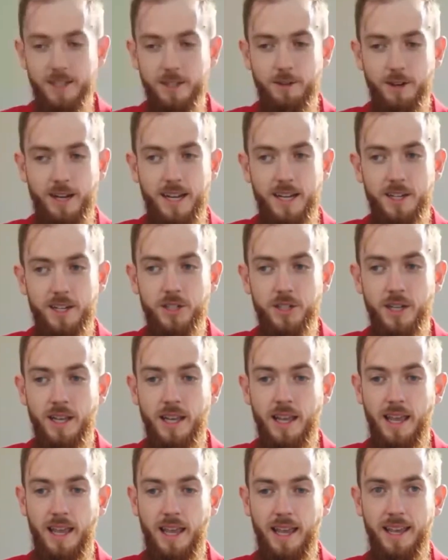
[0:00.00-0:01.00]
Rap fire,
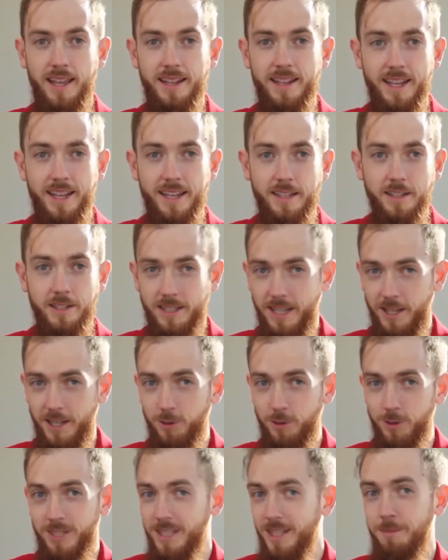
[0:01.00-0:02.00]
math evil, scheming,
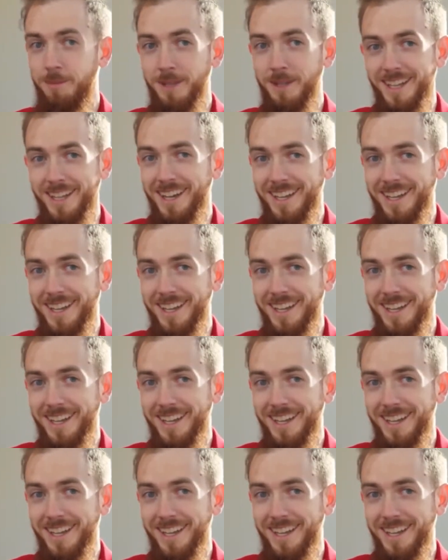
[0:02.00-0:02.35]
this is no